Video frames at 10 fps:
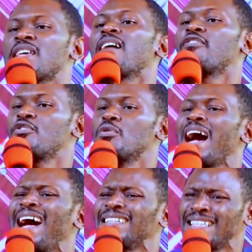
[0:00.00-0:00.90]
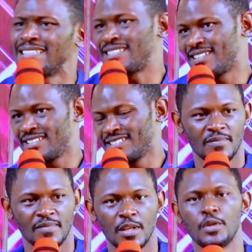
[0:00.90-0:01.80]
have you added?
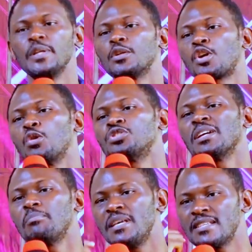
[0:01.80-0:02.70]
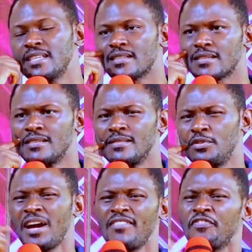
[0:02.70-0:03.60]
You're in the coaching business. You
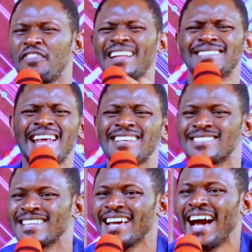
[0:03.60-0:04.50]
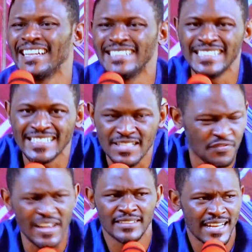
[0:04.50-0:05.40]
have fantastic ideas,
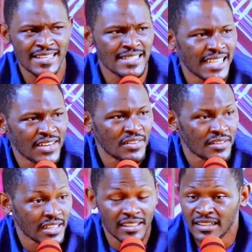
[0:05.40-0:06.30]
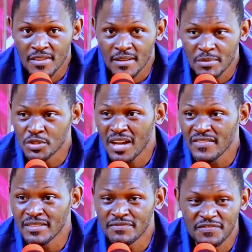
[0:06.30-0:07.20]
fantastic everything, but you have
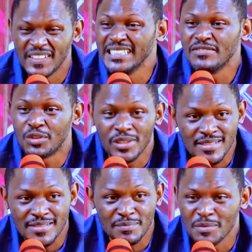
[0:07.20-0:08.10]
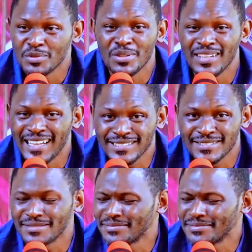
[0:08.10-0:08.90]
a funny voice. People don't like,